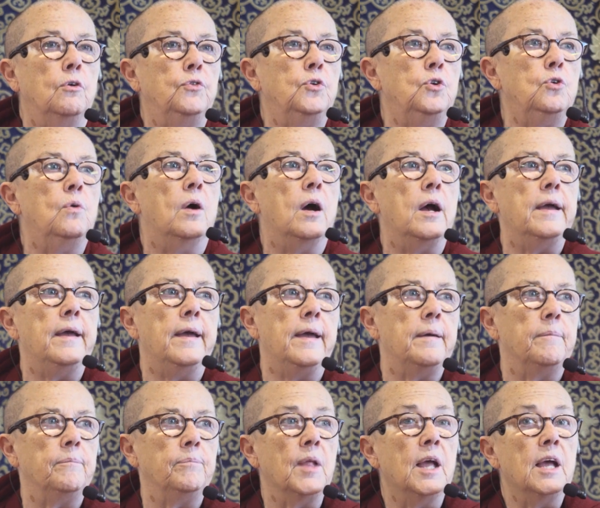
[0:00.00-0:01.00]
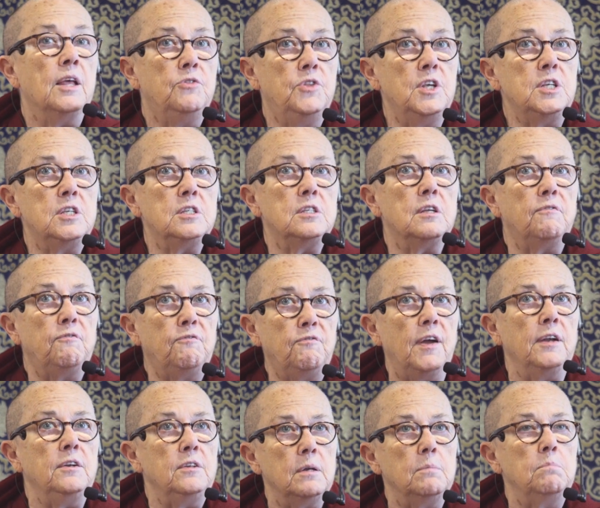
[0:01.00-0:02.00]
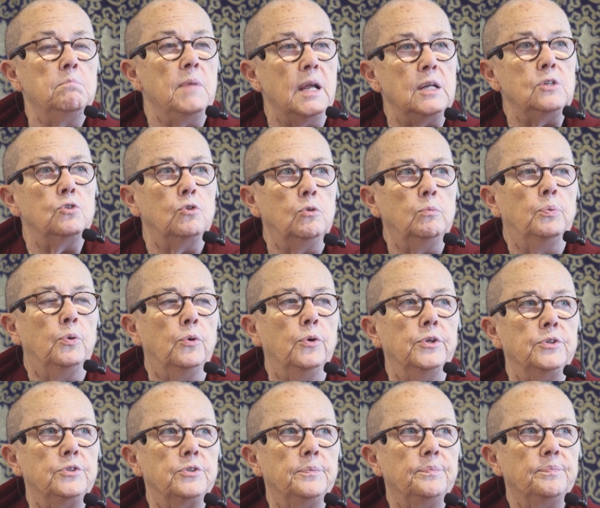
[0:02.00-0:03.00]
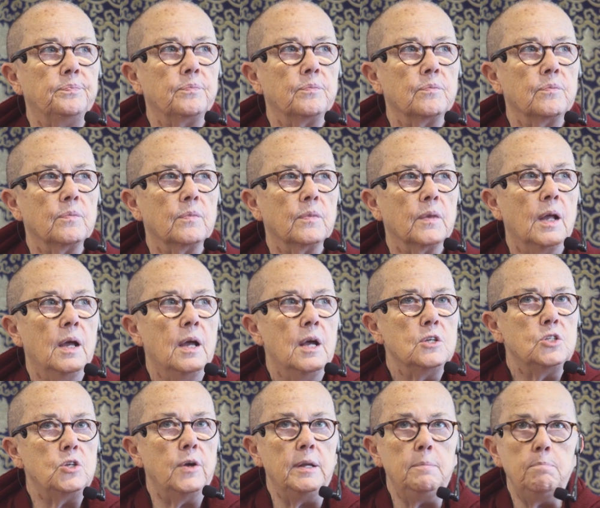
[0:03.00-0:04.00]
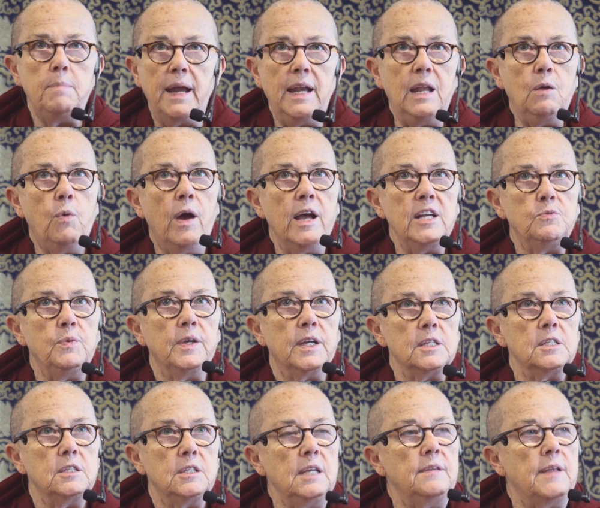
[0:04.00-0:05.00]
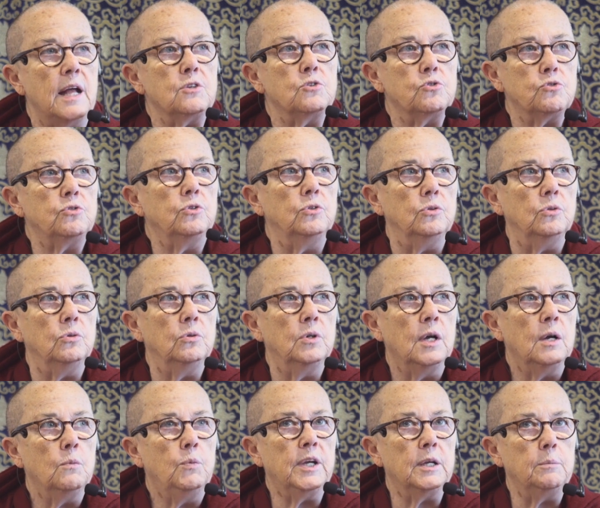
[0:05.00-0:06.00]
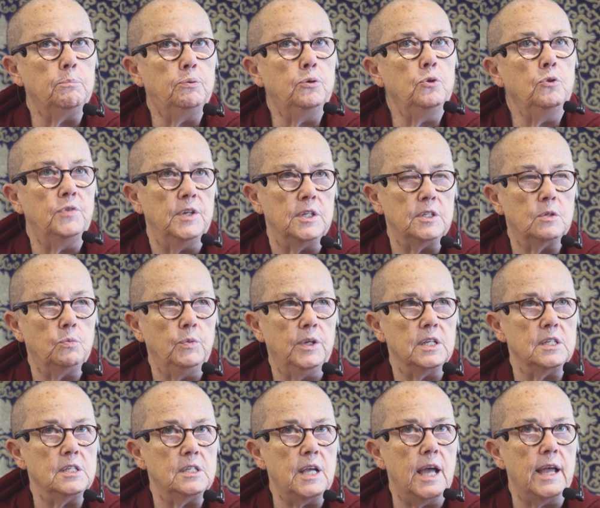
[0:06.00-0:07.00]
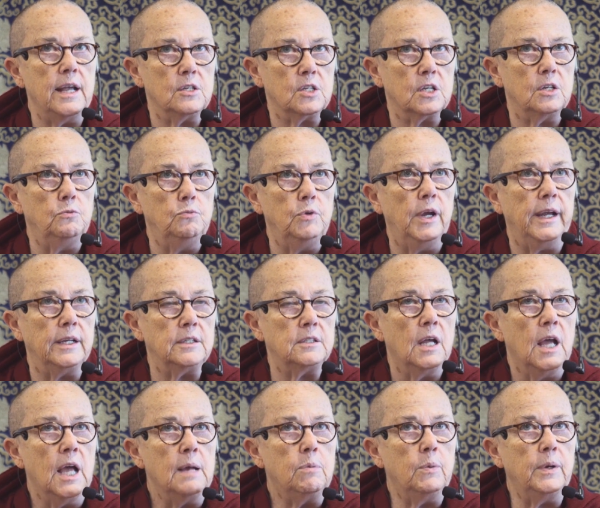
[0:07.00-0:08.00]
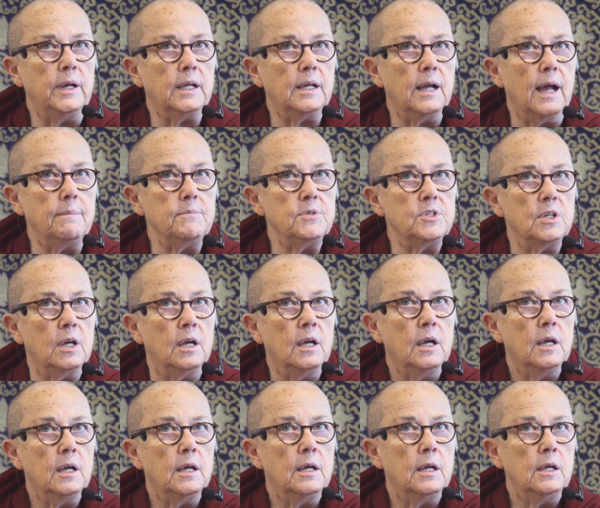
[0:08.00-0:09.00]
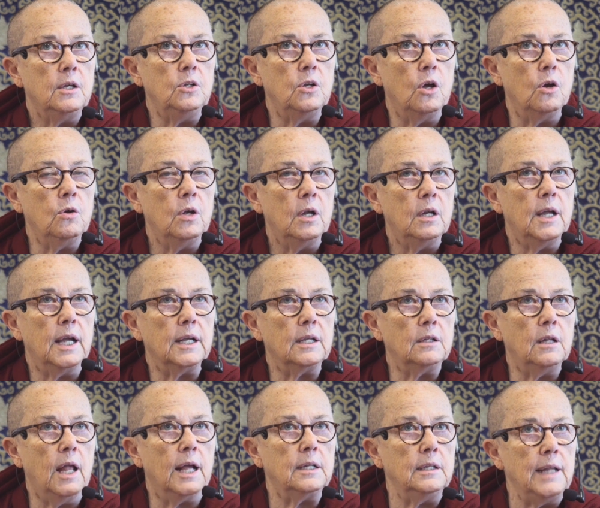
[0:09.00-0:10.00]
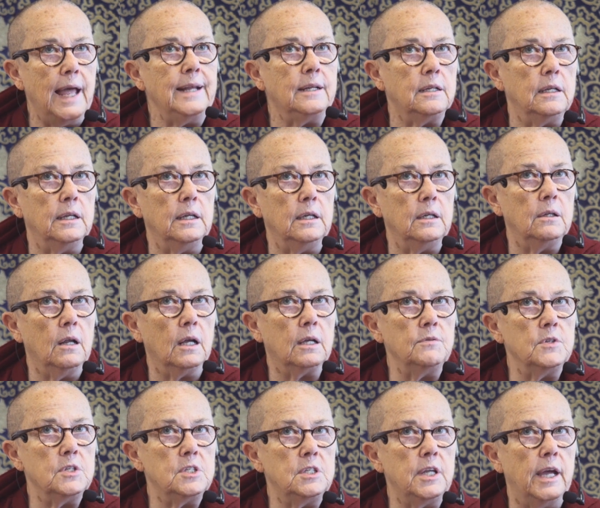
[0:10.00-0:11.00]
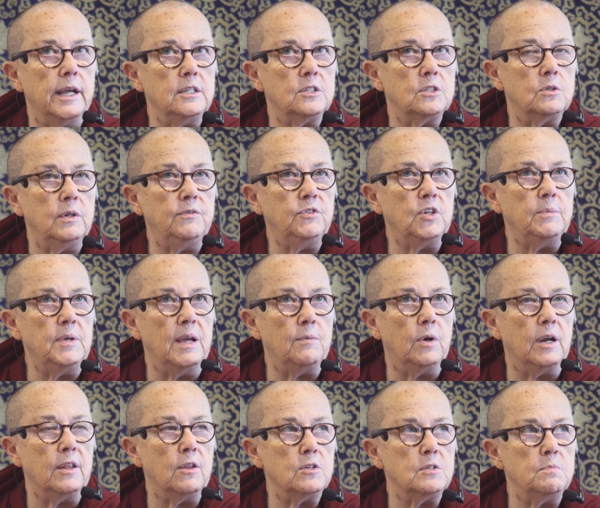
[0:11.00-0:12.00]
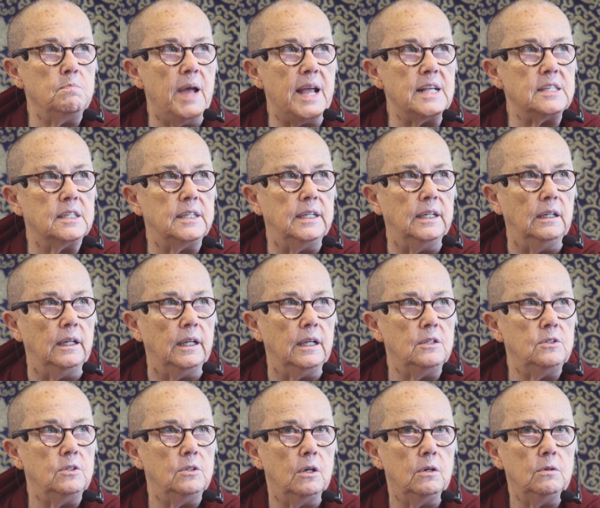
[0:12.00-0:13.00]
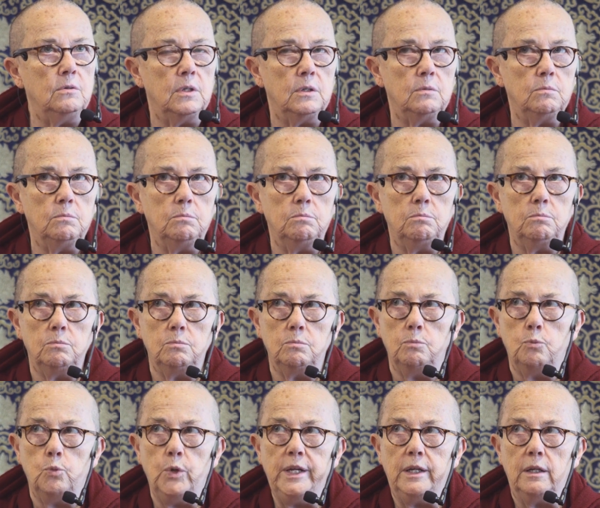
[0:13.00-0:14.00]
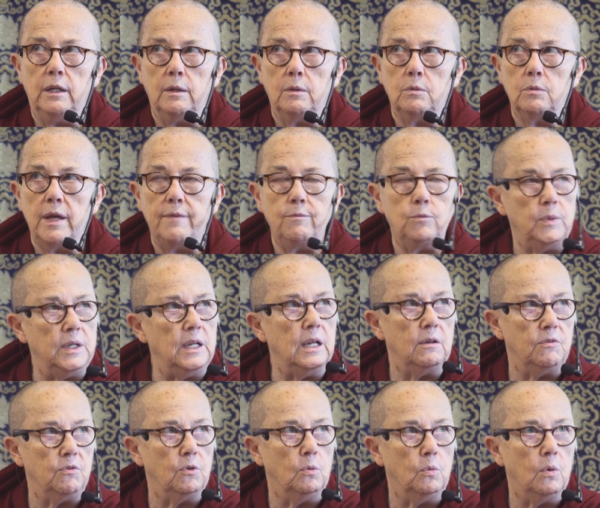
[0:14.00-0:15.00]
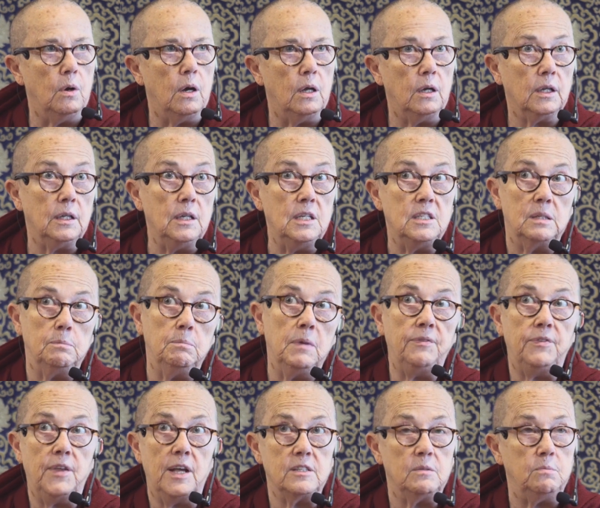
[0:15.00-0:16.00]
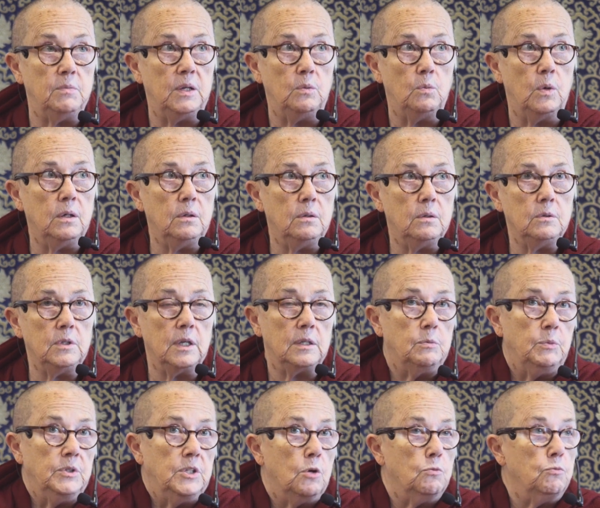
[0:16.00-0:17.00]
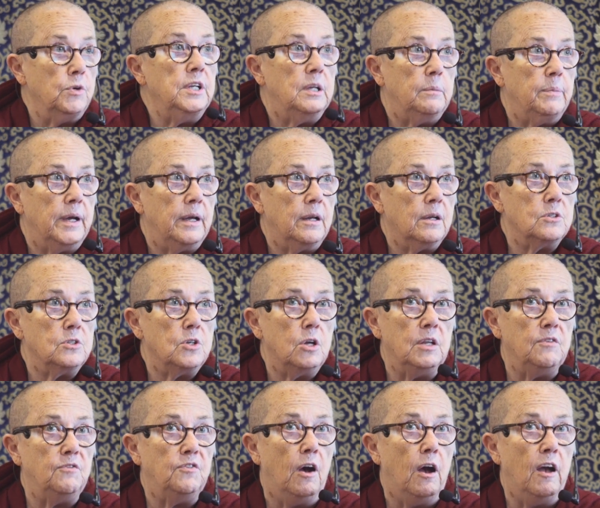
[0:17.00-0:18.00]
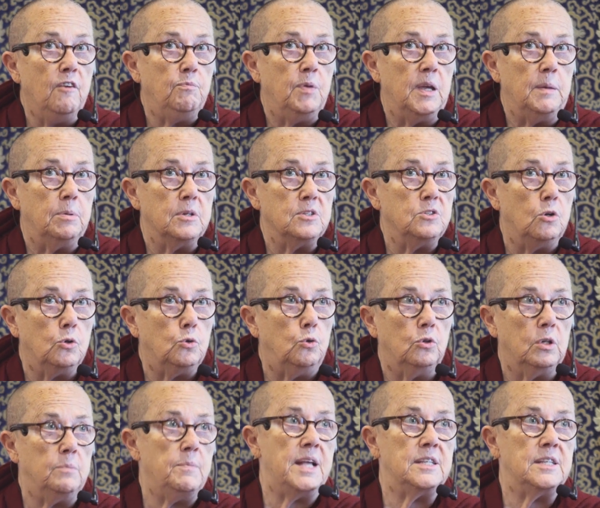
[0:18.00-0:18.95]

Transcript: of who I am. This is a fundamental point. So, in many ways, we can see that's true. We can prove it. We can say it's correct. But when it comes to you know, like like lately, like in the states. So every time you have one of those mass killings, you know, that weekly, there haven't been any for a while, like at least a month there hasn't been one. We don't read about it because only five people. It's not called a